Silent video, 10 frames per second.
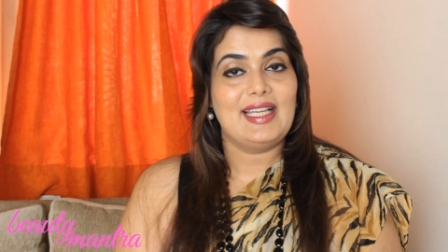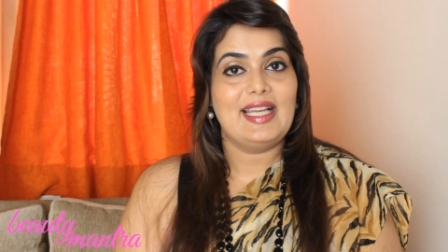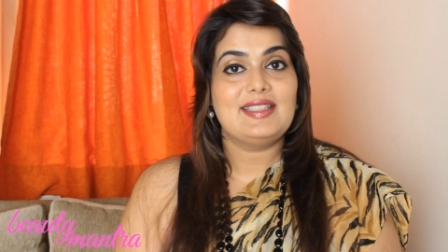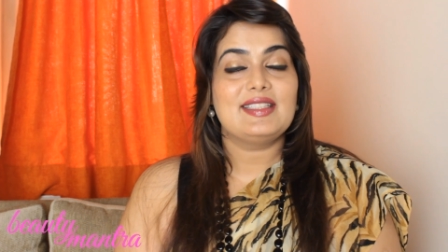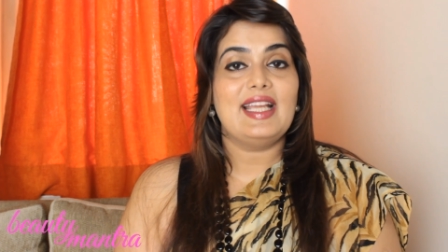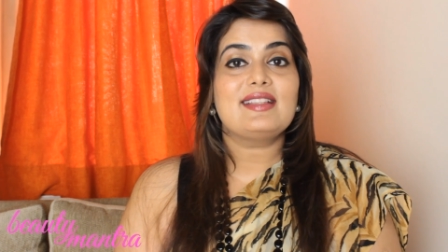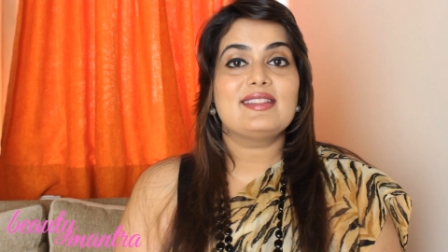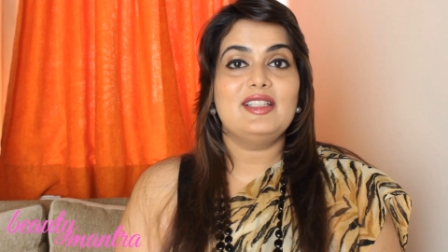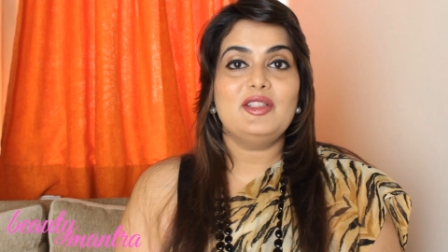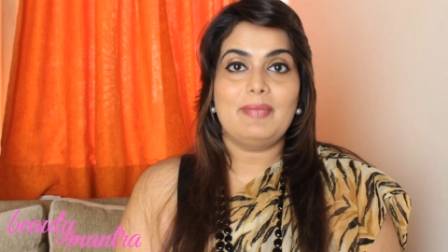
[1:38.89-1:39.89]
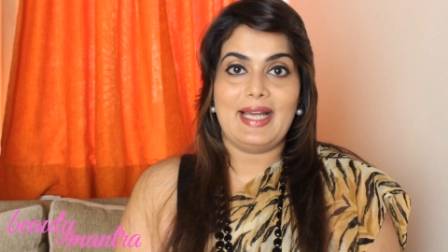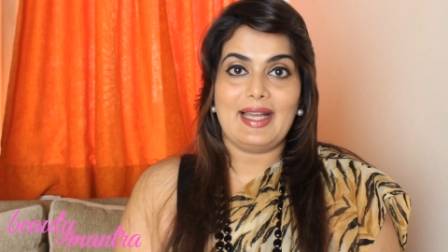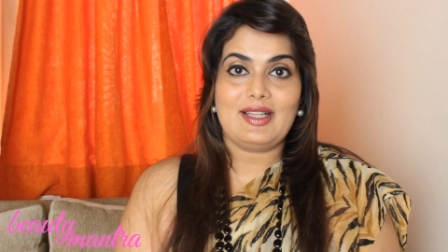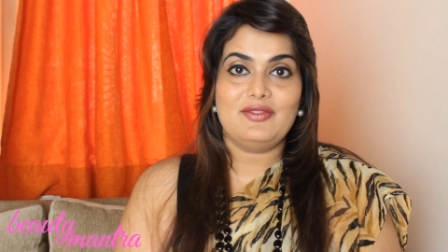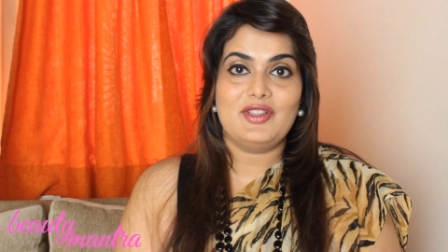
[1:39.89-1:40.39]
It's an excellent
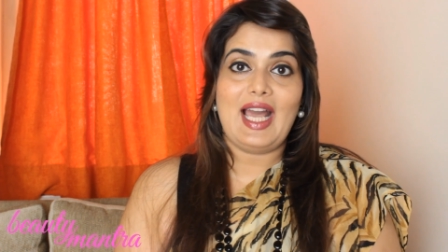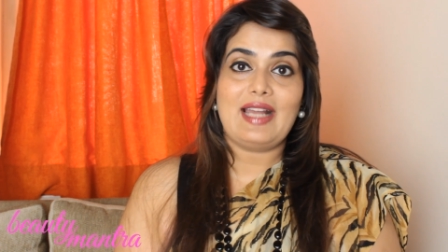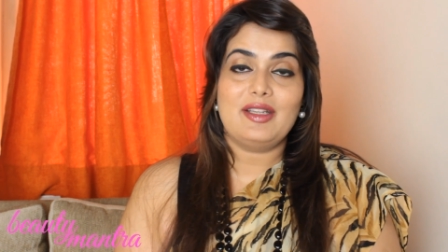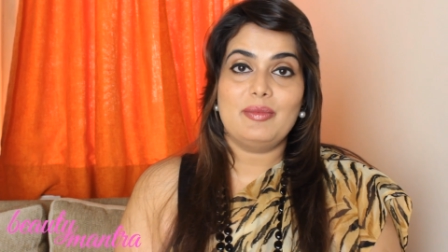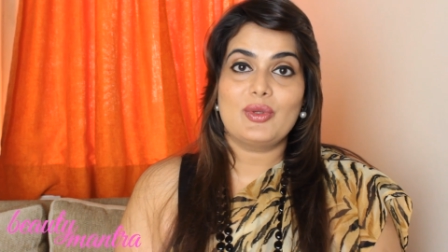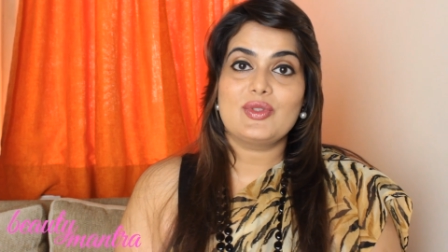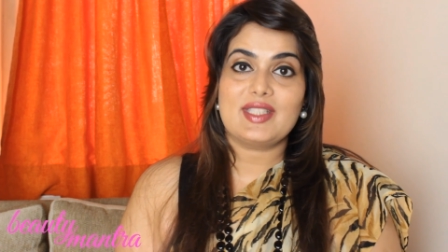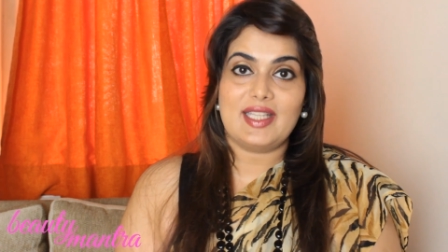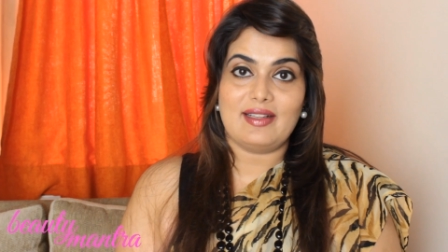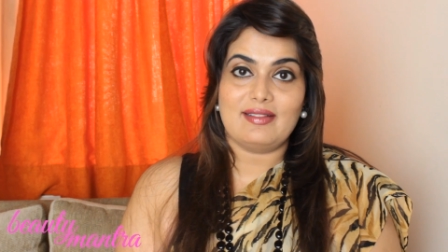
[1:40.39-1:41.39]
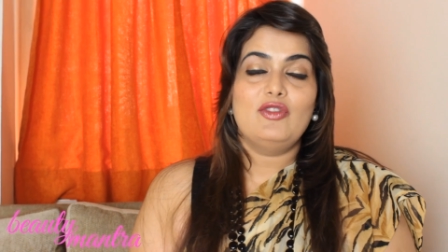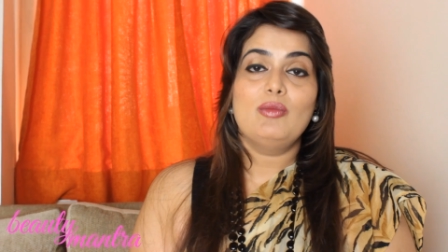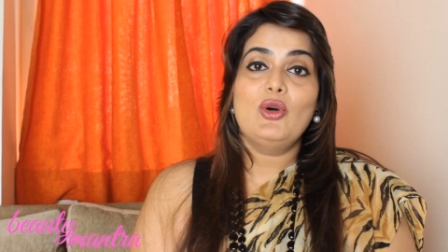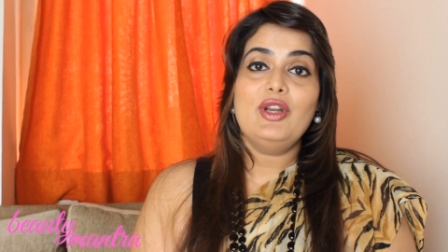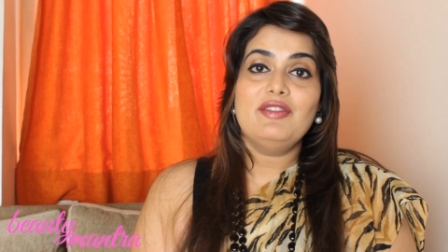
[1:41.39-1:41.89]
pack for acne-prone skin. For
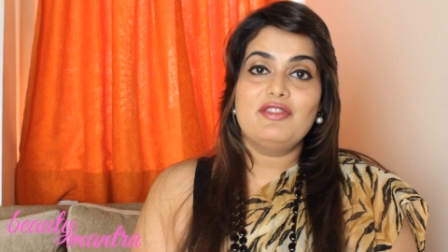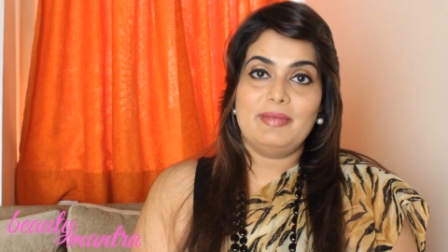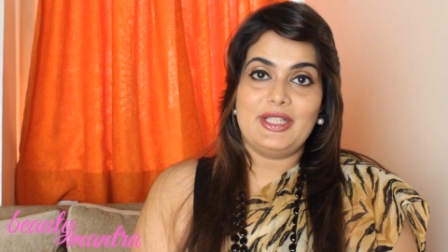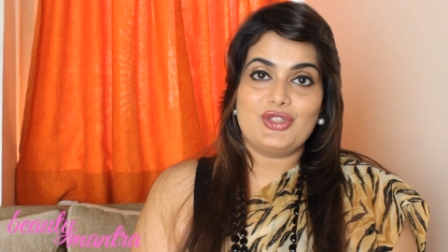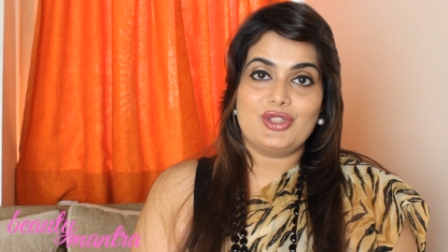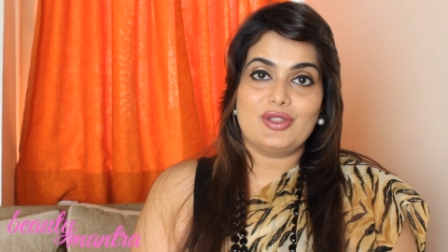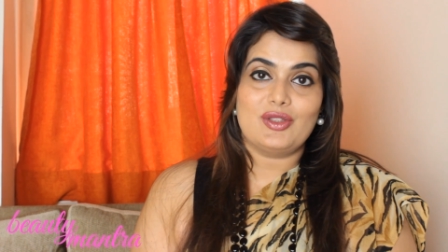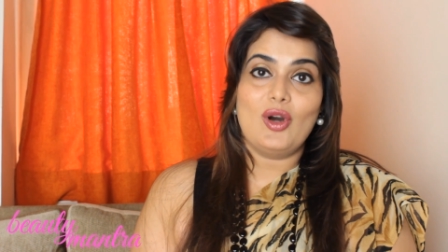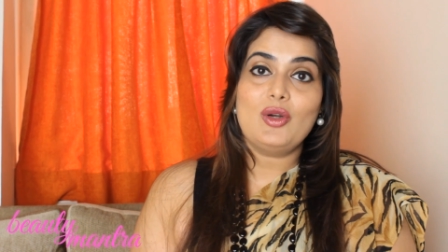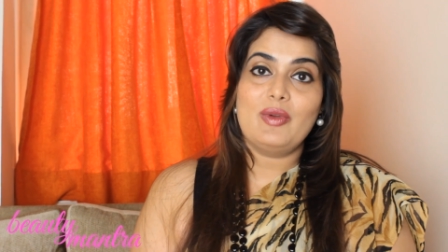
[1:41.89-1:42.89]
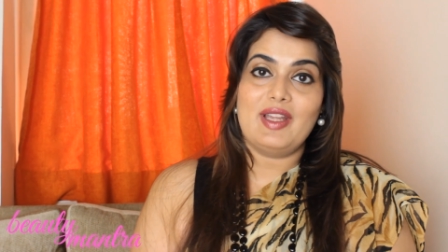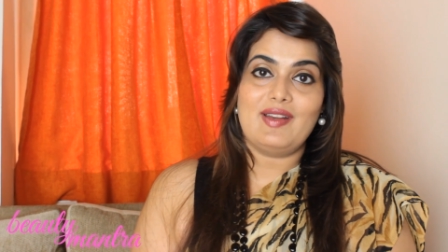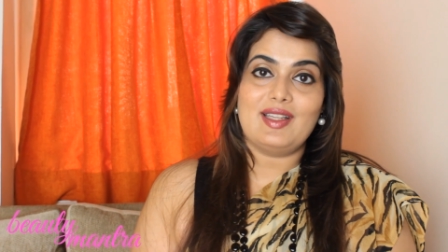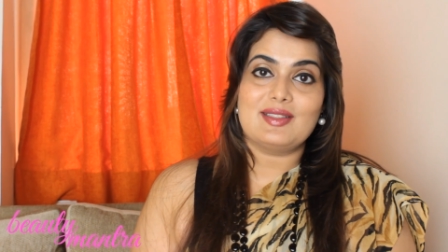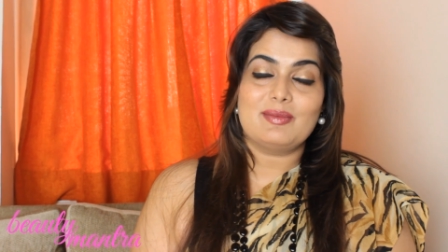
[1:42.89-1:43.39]
more information or
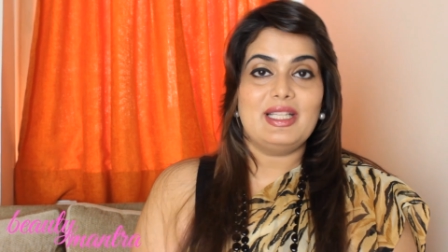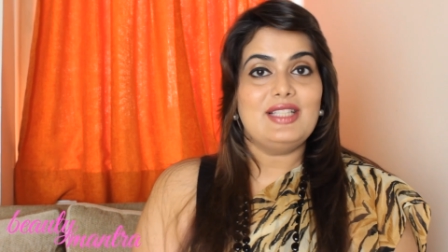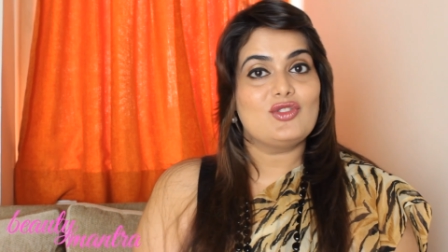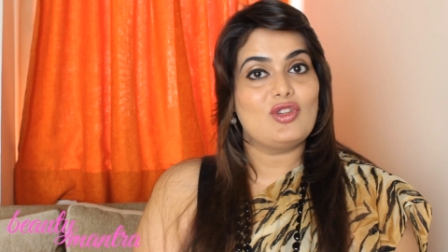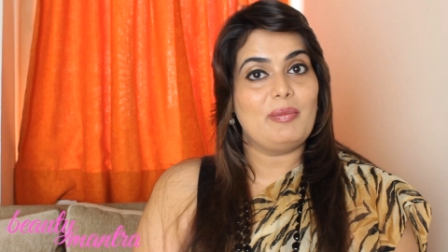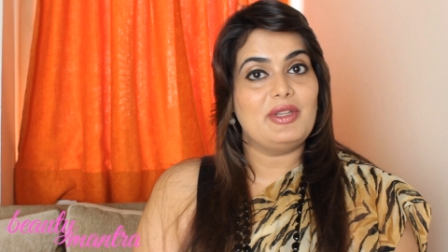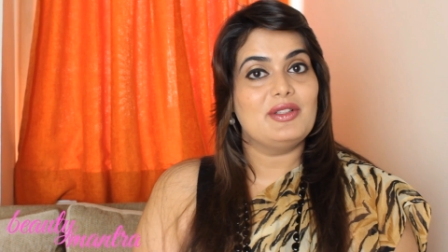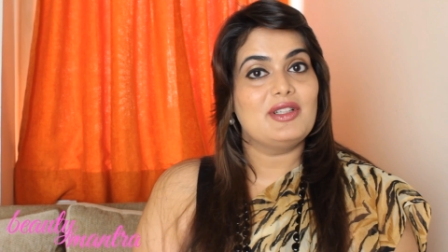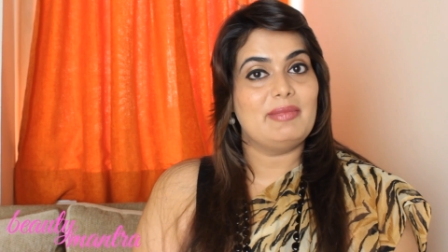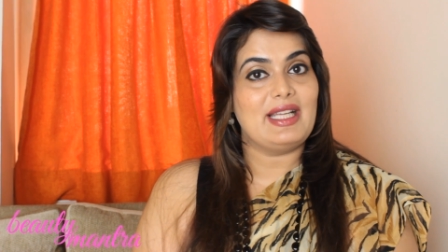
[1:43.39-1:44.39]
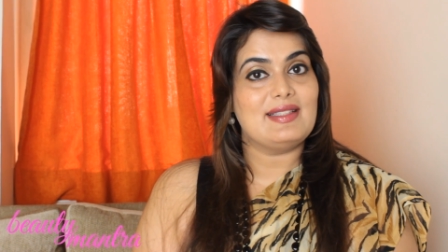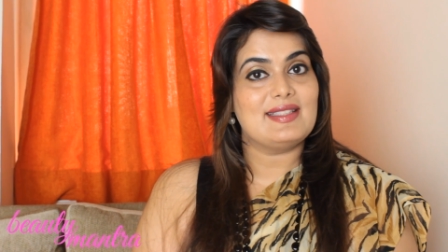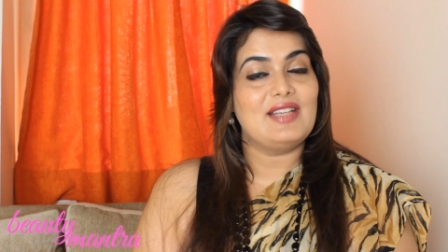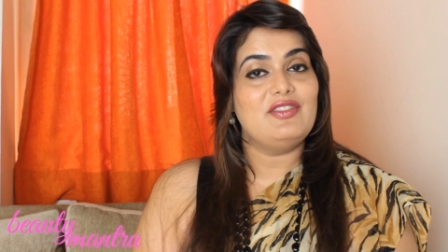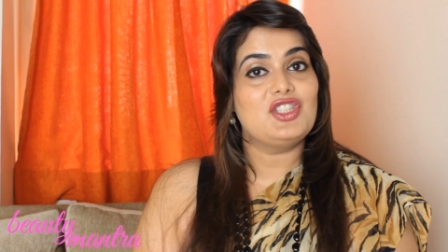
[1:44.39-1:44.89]
queries, please drop in your comments
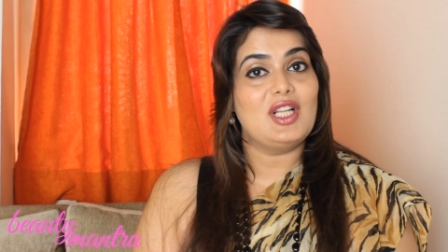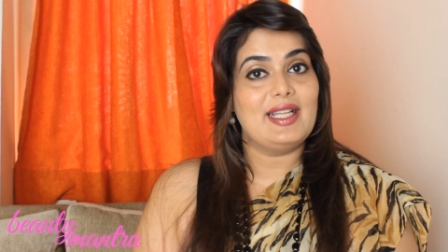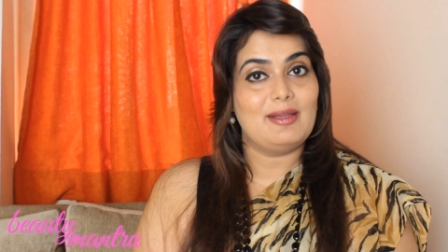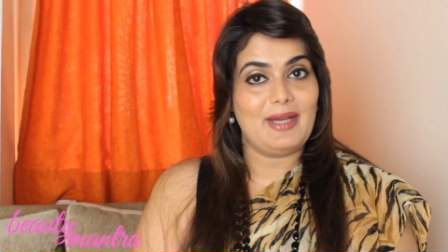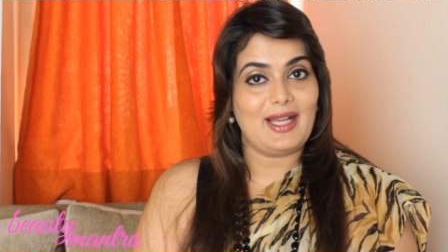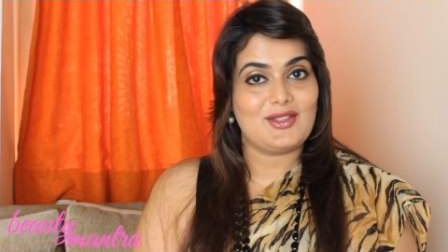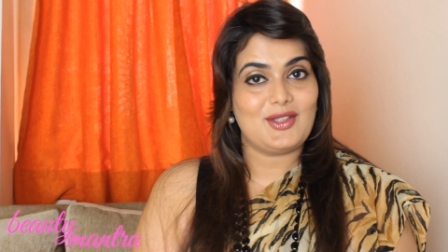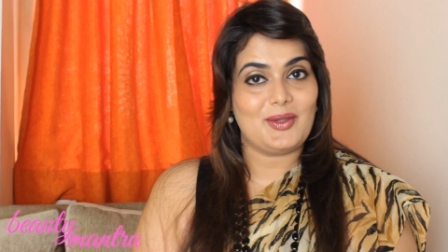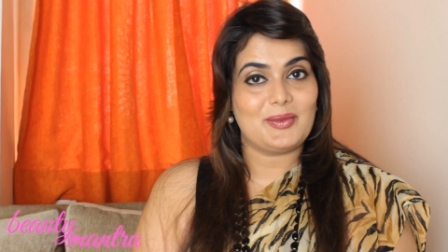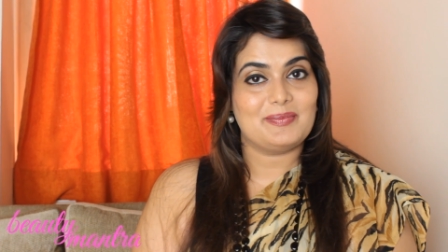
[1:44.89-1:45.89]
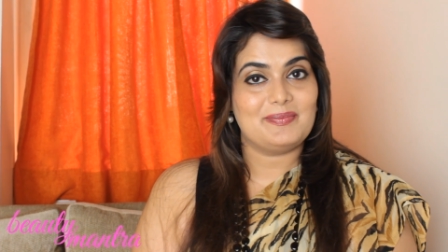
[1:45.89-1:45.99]
and we shall get back to you.